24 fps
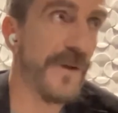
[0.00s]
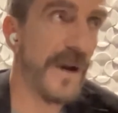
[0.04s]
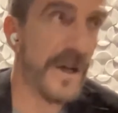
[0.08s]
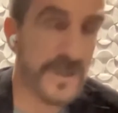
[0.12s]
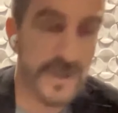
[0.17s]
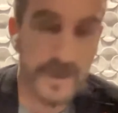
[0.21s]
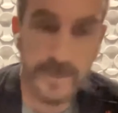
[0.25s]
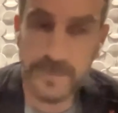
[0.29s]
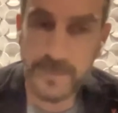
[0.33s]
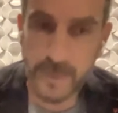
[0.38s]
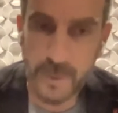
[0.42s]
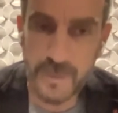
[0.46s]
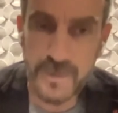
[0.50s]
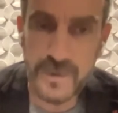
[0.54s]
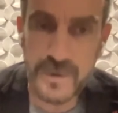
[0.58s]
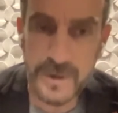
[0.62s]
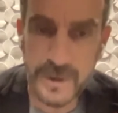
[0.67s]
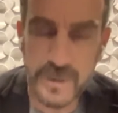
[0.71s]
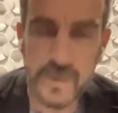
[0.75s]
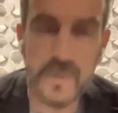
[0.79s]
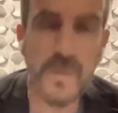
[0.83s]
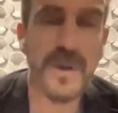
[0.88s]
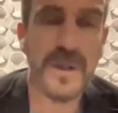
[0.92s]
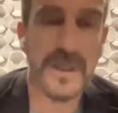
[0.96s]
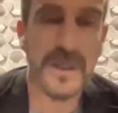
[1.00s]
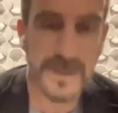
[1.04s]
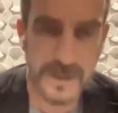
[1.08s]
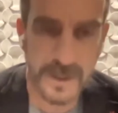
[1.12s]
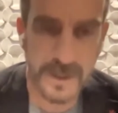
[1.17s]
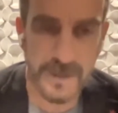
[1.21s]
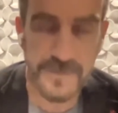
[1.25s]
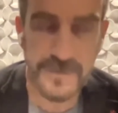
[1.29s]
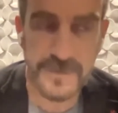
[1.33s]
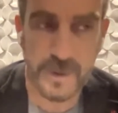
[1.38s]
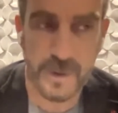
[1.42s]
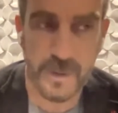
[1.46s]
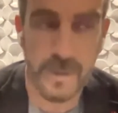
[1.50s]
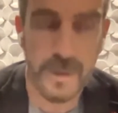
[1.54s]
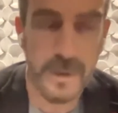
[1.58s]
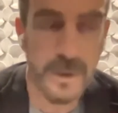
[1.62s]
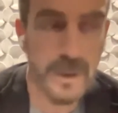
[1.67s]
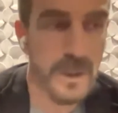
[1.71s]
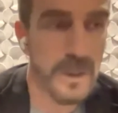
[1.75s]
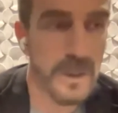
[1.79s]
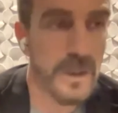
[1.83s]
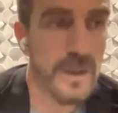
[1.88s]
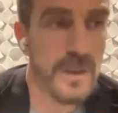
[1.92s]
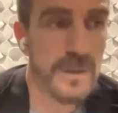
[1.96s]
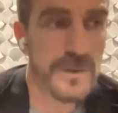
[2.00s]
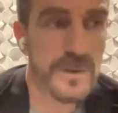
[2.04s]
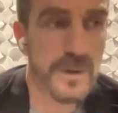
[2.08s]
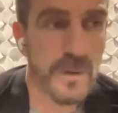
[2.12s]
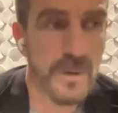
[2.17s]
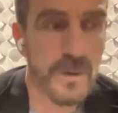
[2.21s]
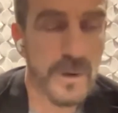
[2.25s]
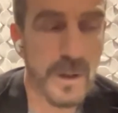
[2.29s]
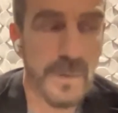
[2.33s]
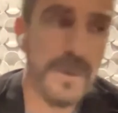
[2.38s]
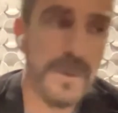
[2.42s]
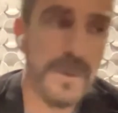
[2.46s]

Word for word: approach to doing stuff. So so coming back